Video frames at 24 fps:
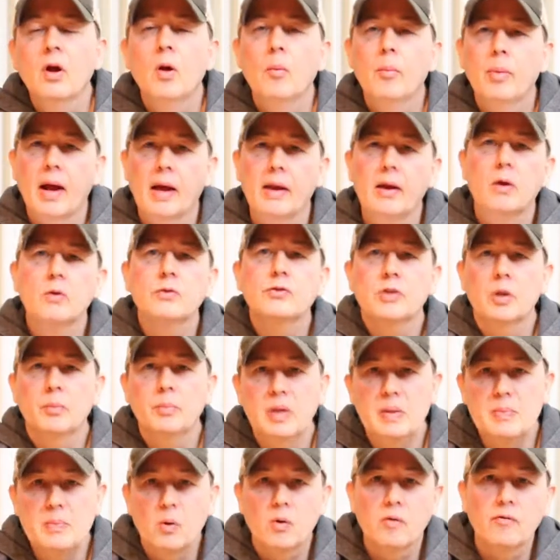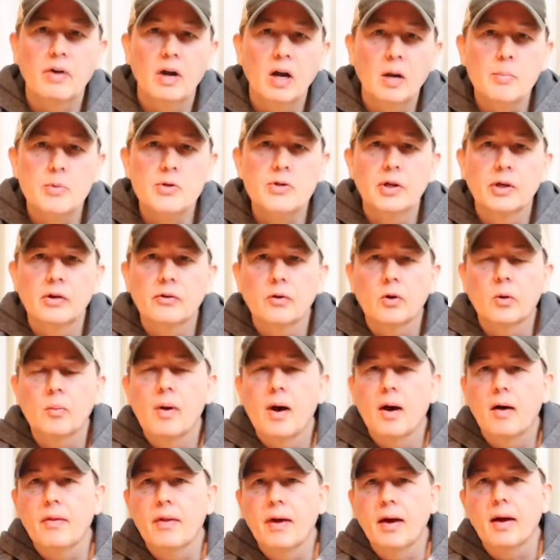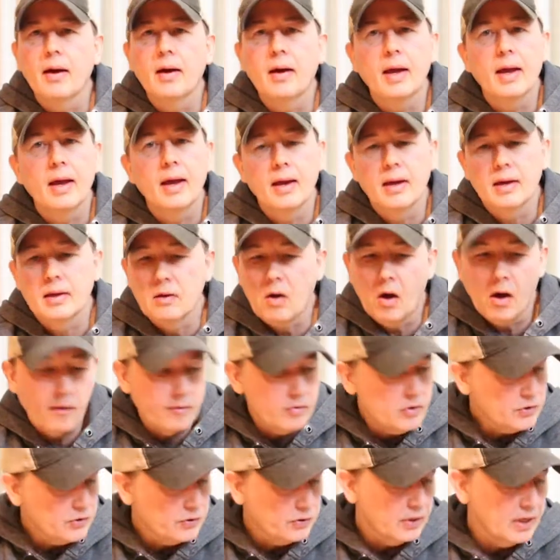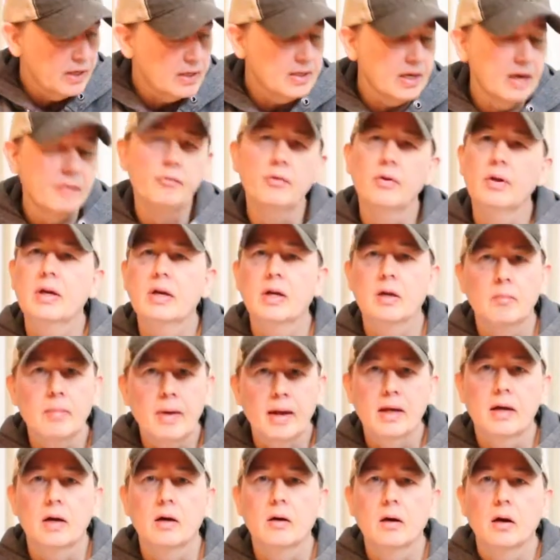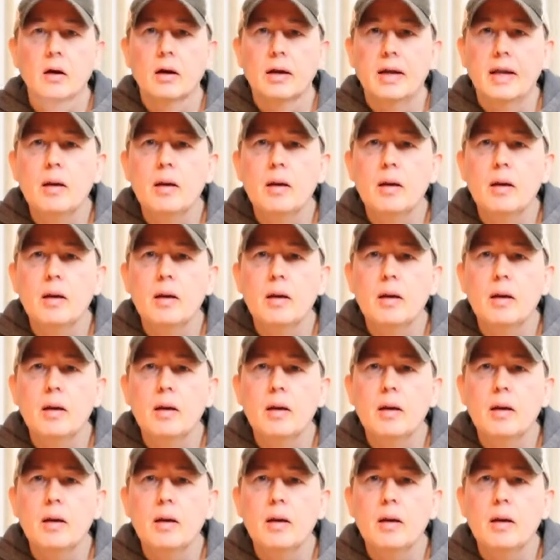But I know some people are very particular about that, and obviously it definitely can make an